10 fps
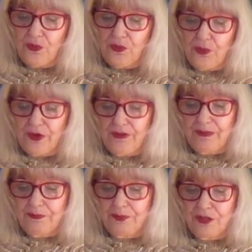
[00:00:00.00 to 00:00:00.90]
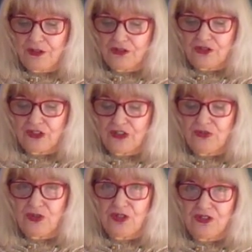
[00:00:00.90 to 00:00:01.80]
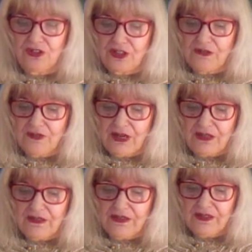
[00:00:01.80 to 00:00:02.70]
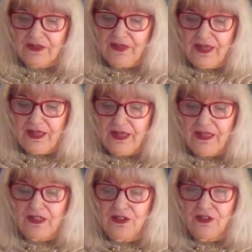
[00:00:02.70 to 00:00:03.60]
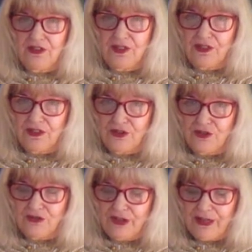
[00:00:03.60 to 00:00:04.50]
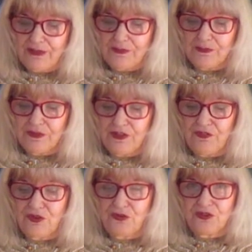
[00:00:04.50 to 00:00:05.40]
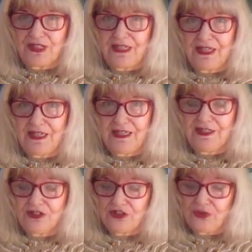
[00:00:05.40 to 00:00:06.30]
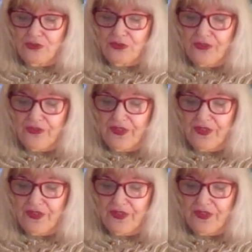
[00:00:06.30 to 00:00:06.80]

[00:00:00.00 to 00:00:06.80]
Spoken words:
where it had plunged into unseen rocks in a long-ago realm of old Dan Hannigan's youth,